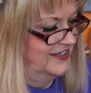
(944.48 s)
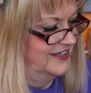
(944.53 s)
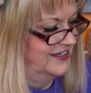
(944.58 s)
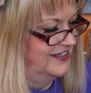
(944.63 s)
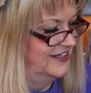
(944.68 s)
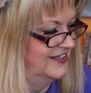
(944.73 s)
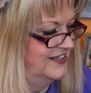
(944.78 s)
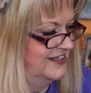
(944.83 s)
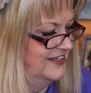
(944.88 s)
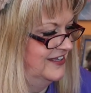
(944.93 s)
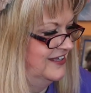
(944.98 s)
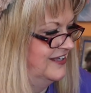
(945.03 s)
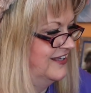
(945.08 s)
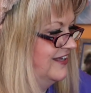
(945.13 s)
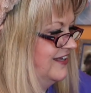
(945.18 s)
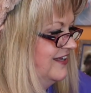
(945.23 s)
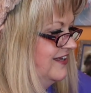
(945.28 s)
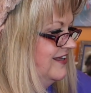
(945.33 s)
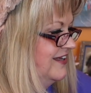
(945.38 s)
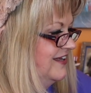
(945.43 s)

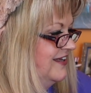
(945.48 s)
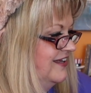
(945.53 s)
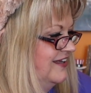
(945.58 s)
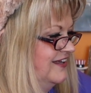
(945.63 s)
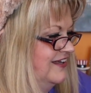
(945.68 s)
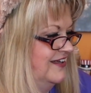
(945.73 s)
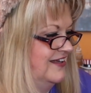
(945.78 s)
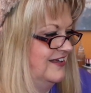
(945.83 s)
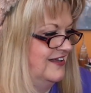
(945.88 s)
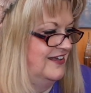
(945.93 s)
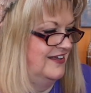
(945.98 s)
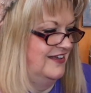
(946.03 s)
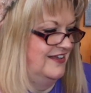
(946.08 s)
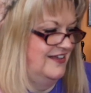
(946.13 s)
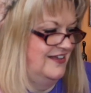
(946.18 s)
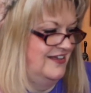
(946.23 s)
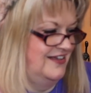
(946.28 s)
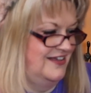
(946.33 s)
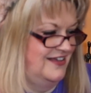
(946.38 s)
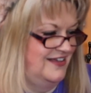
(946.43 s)

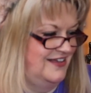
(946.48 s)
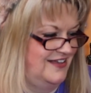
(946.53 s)
No one is speaking in this clip.